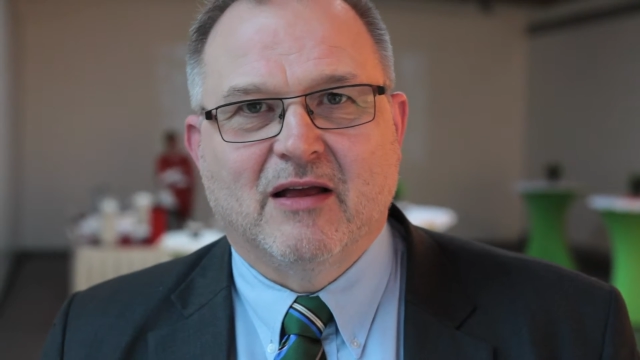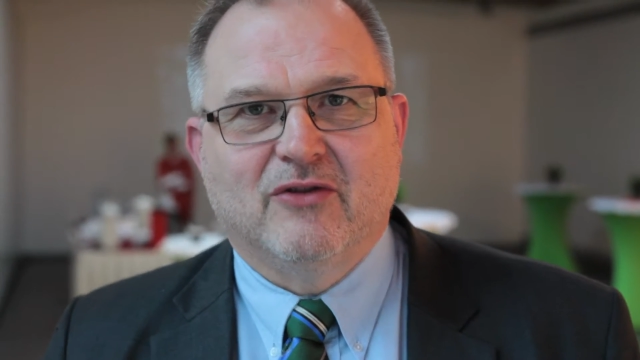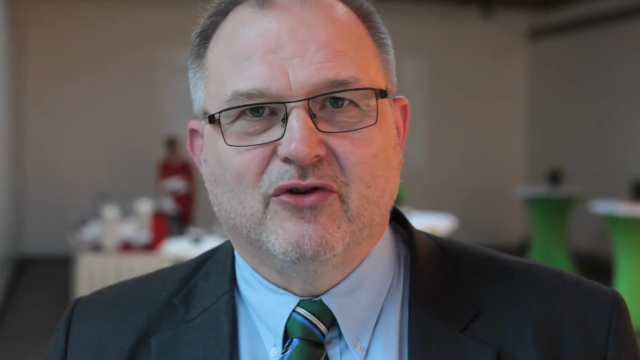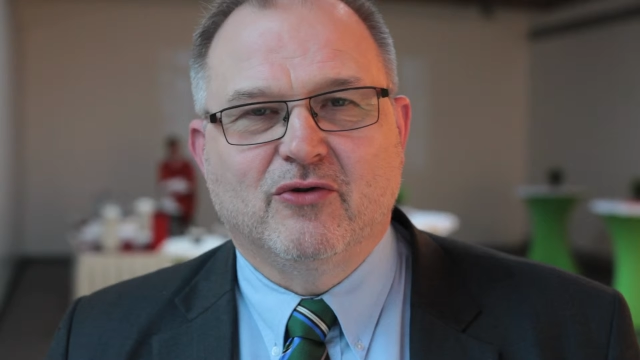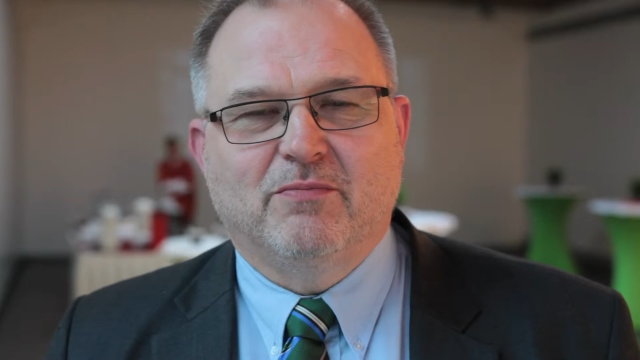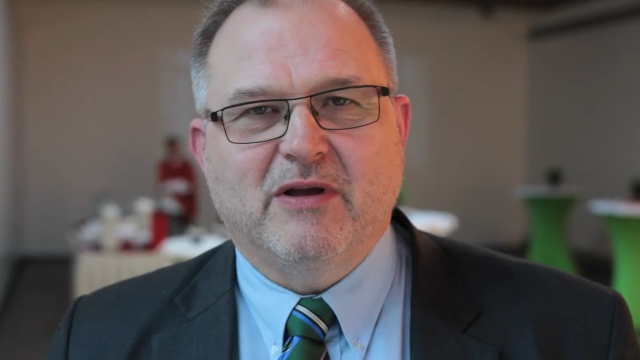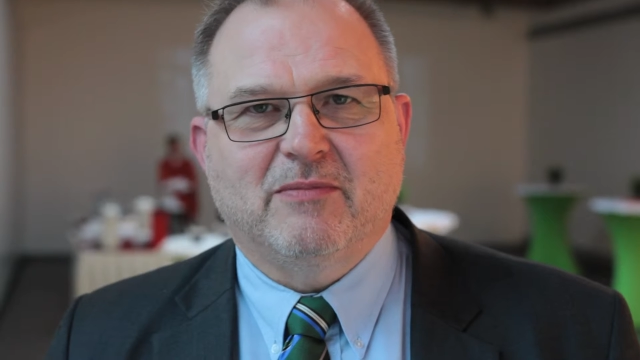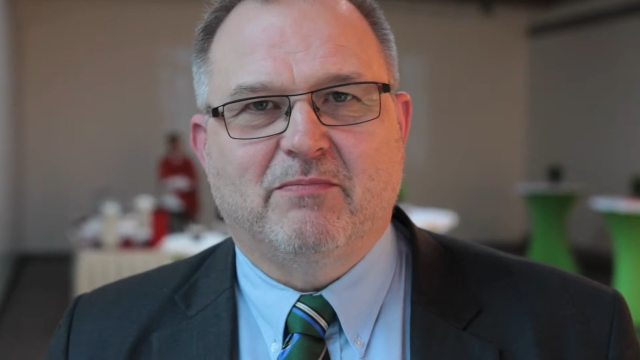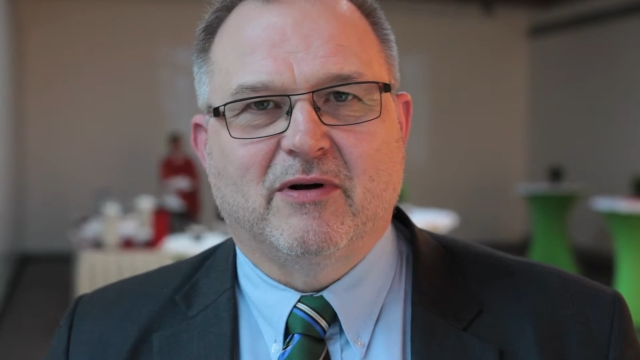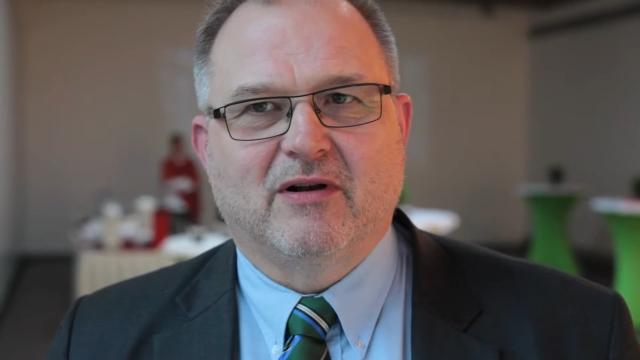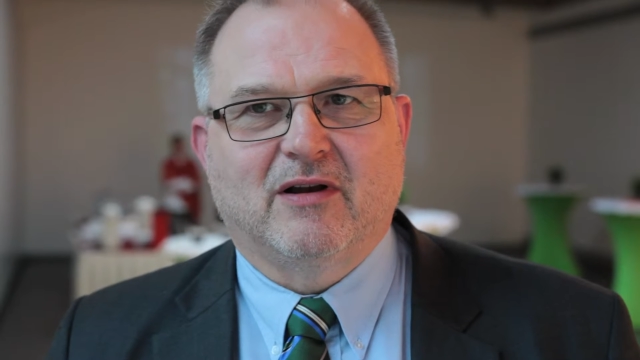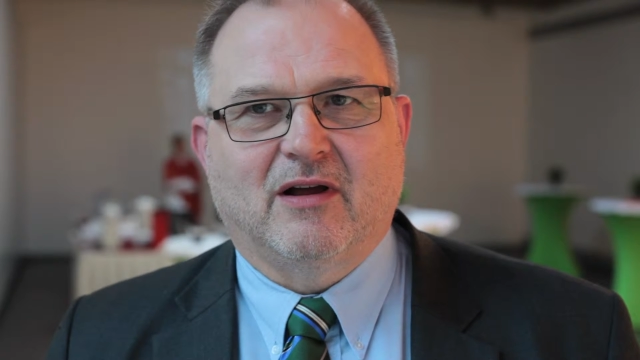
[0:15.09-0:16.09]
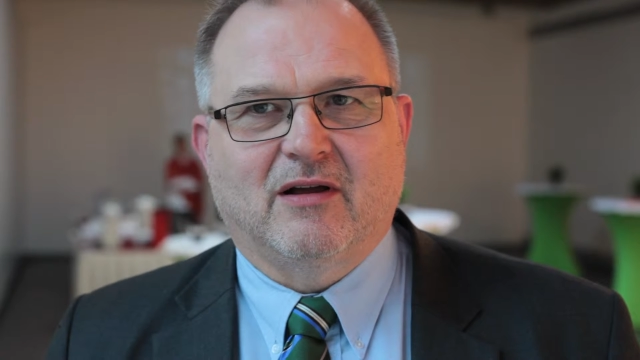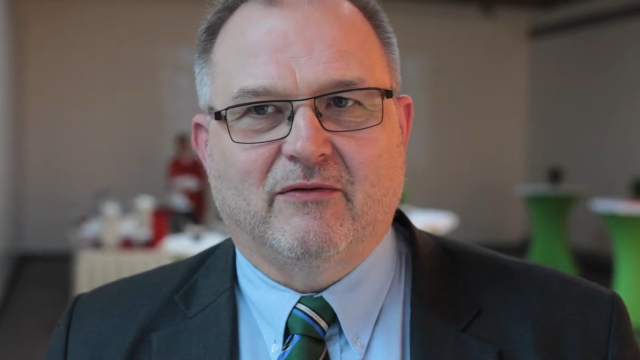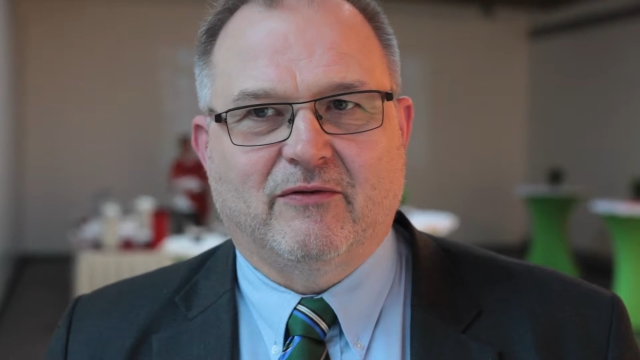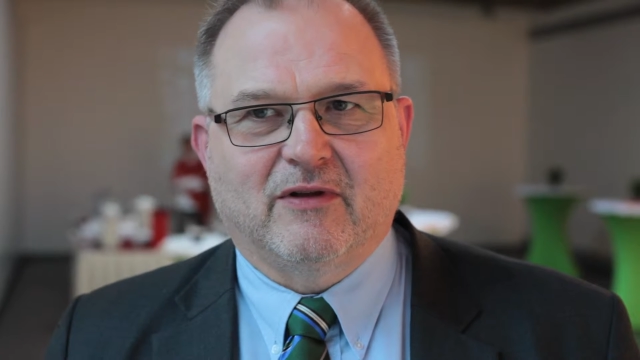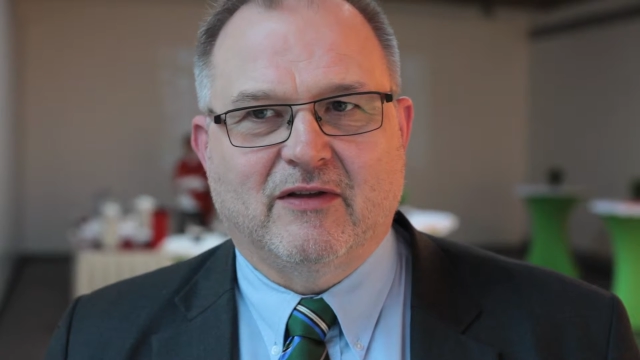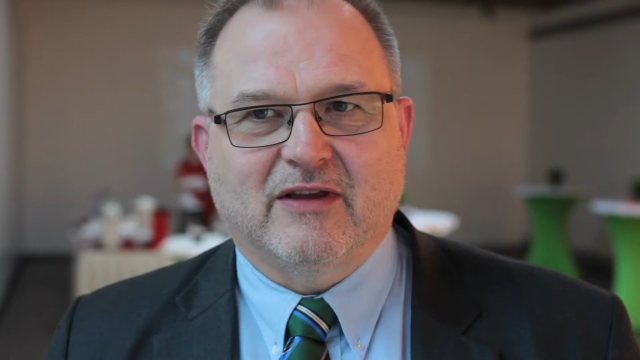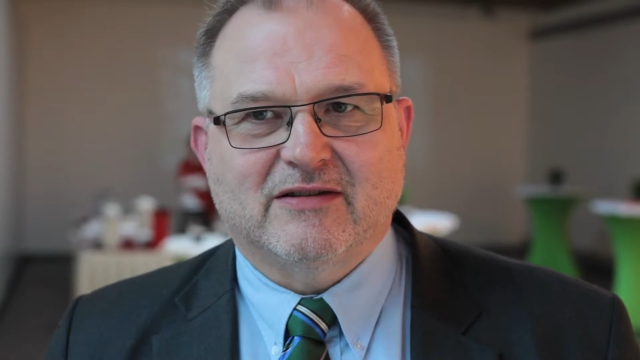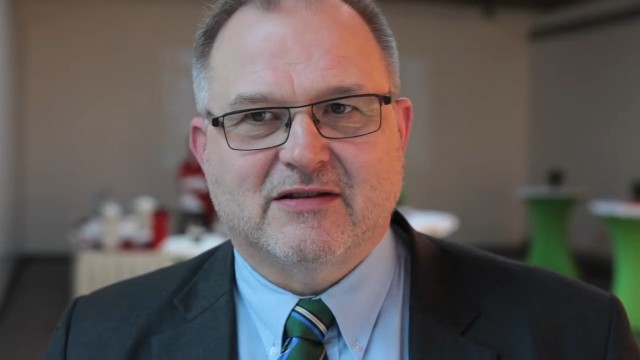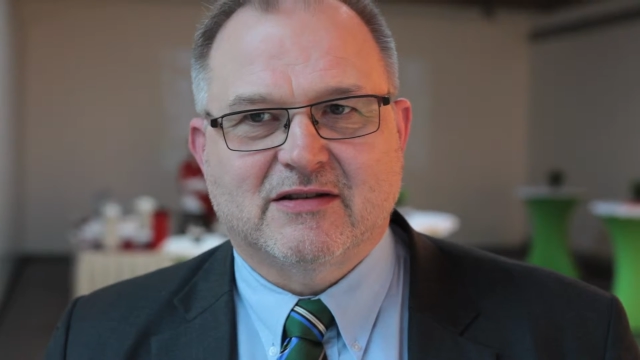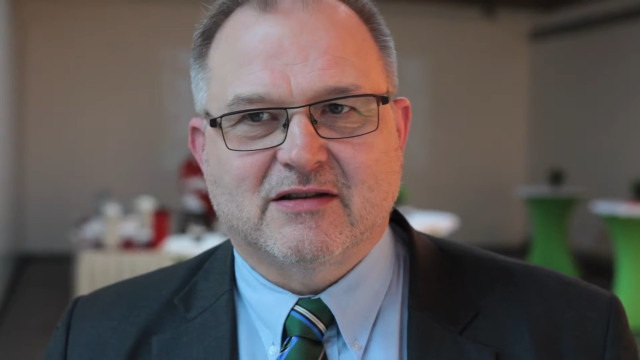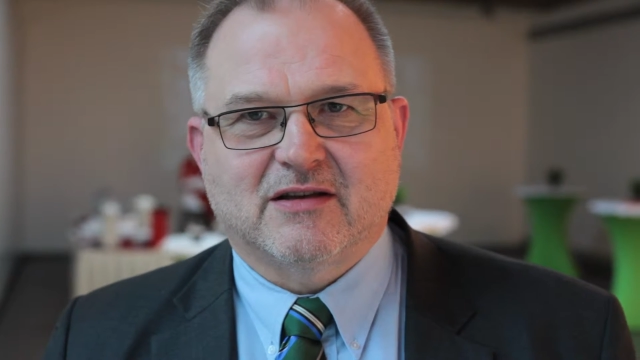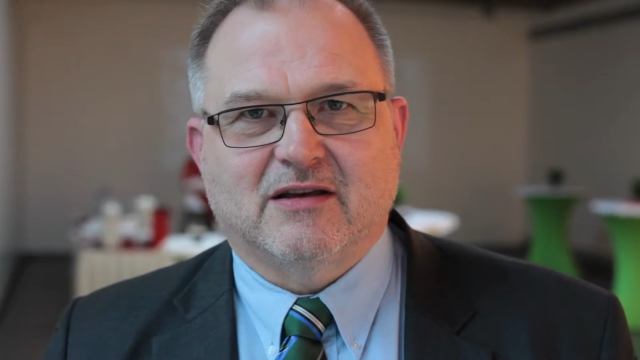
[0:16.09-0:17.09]
new people, in
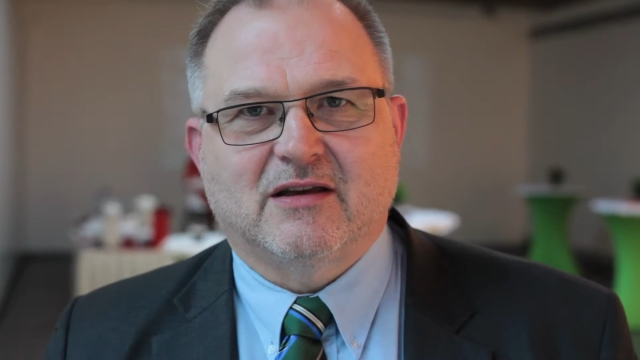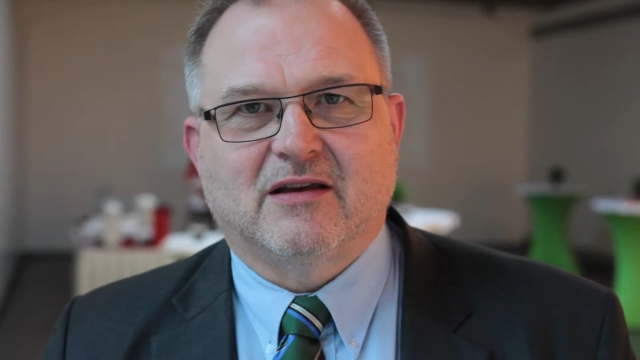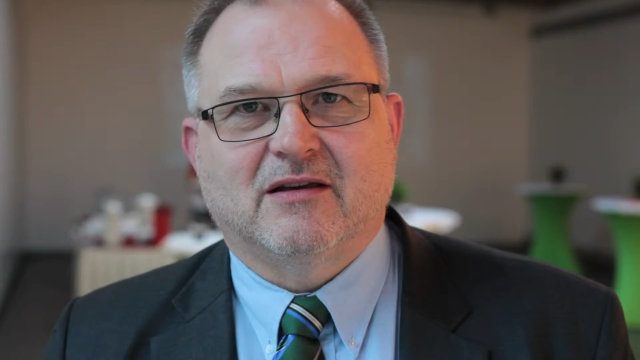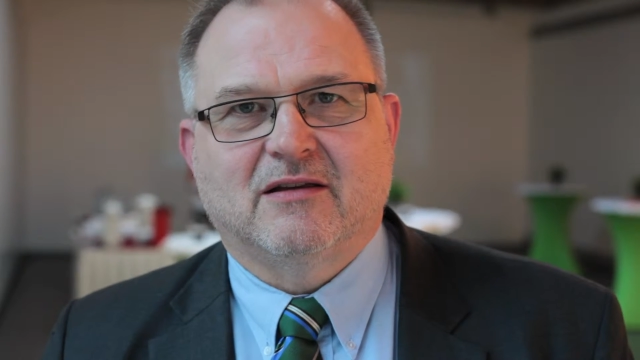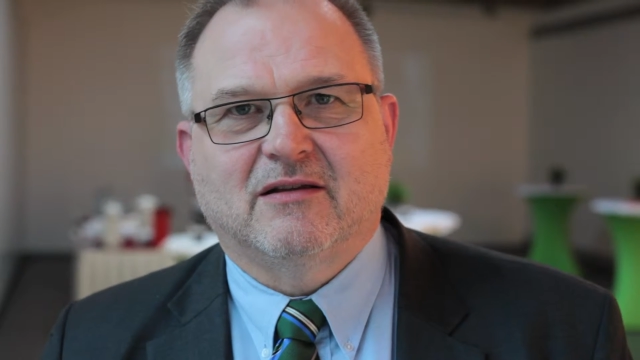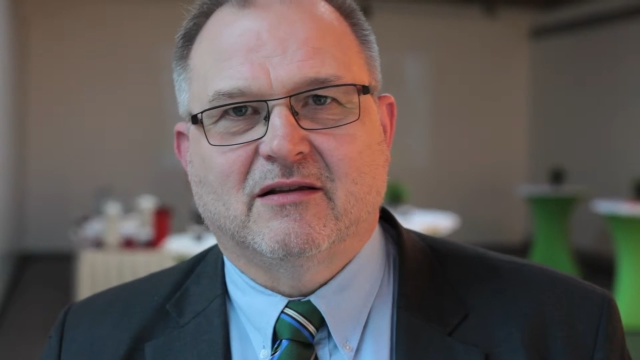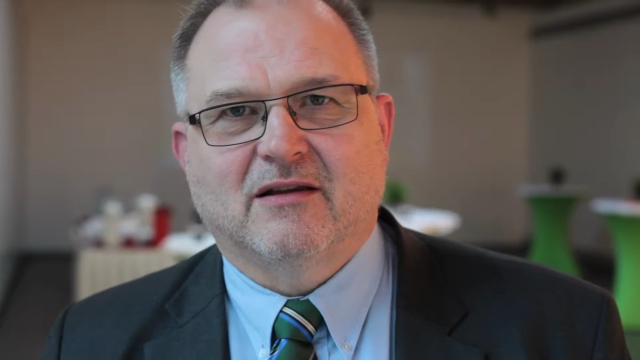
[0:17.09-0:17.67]
this, uh,